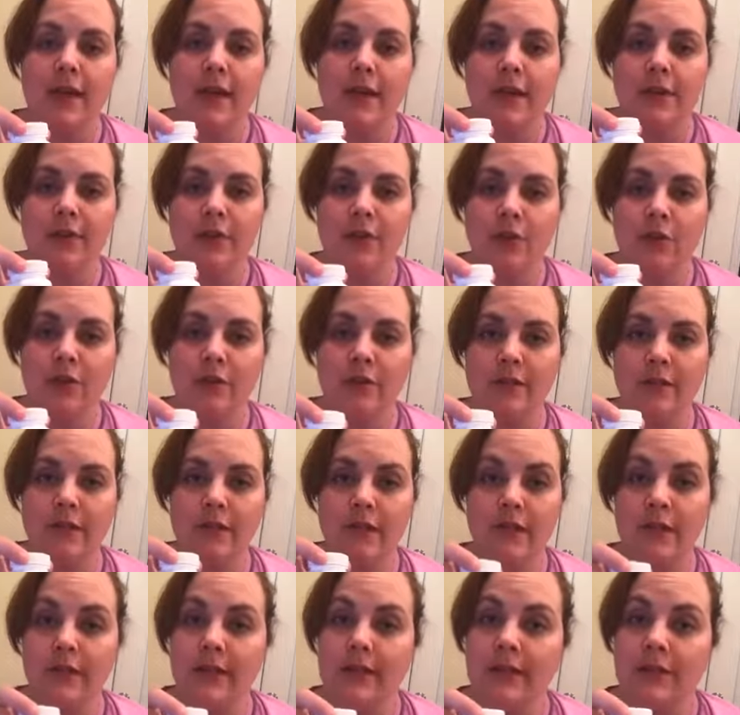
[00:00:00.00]
If you're doing the
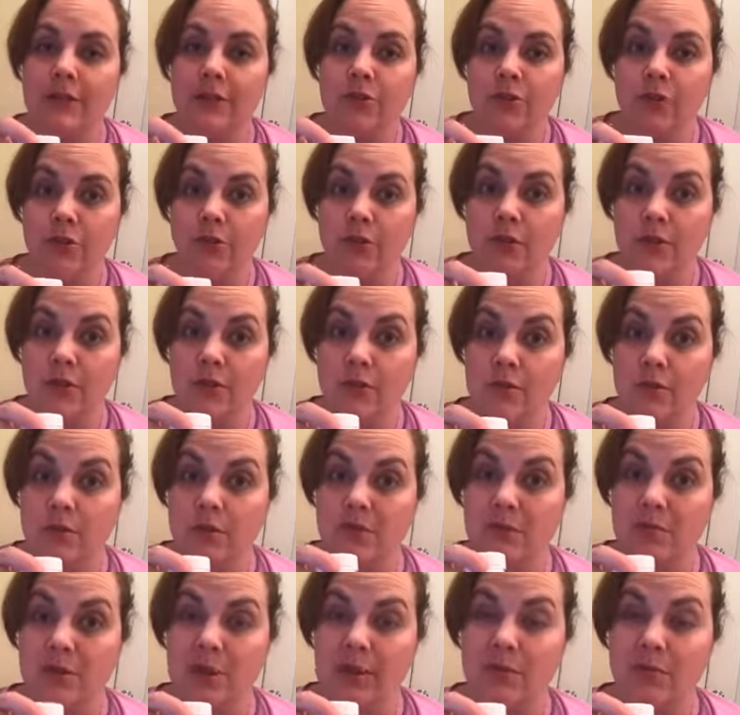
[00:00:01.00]
cleanse, you're going to use
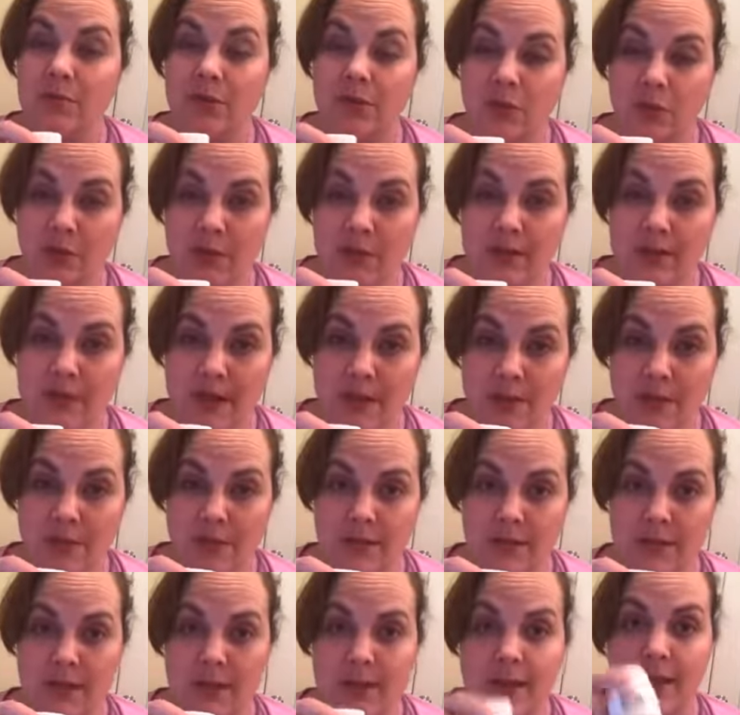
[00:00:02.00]
them up to 3 times
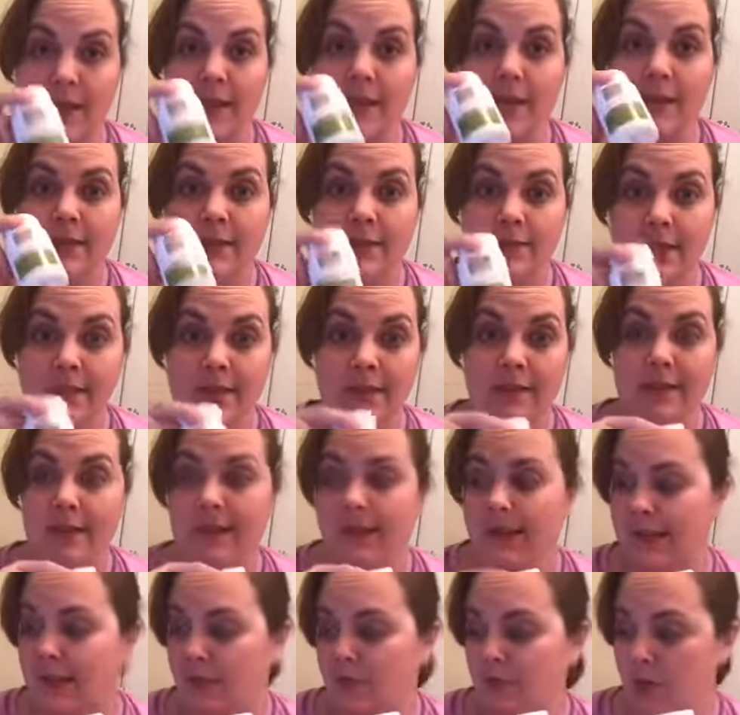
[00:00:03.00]
a day, 10
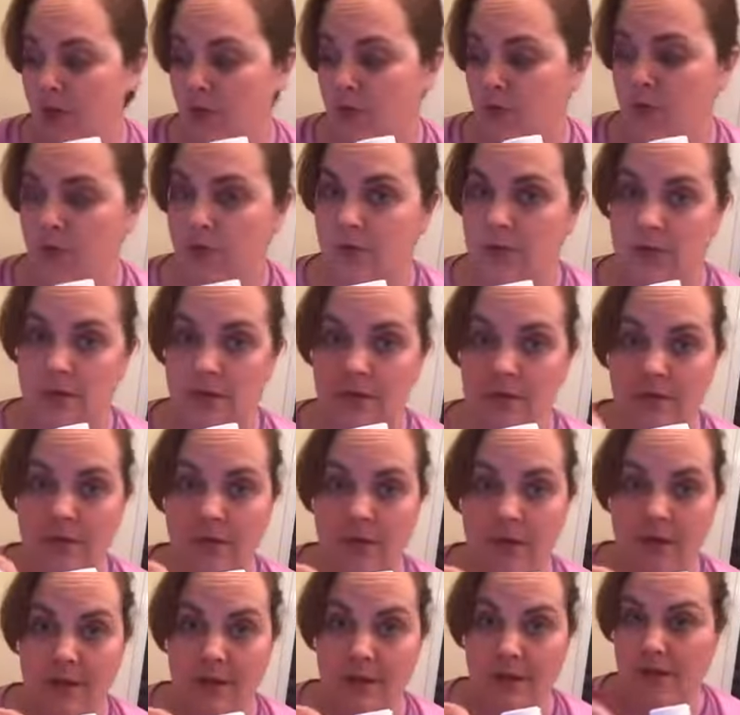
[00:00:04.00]
days post
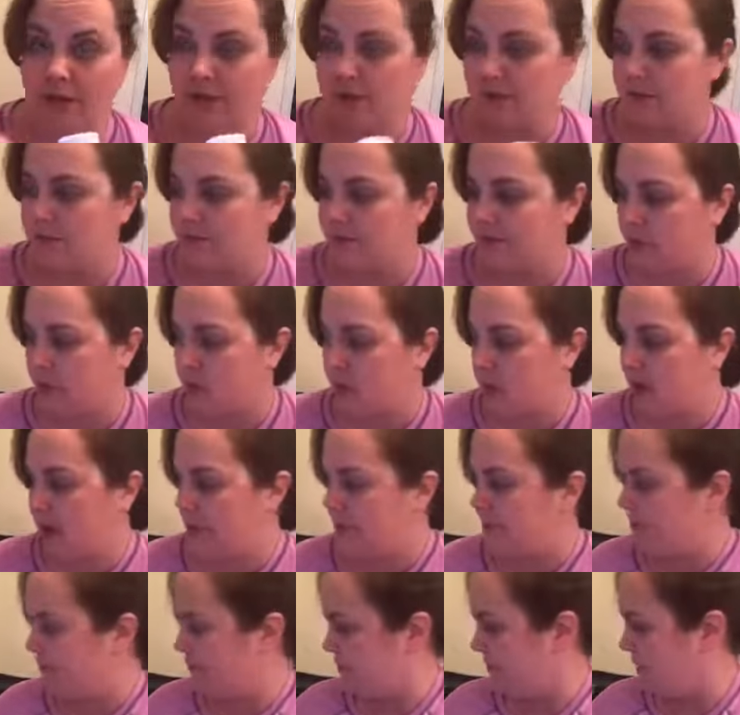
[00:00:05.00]
this, okay?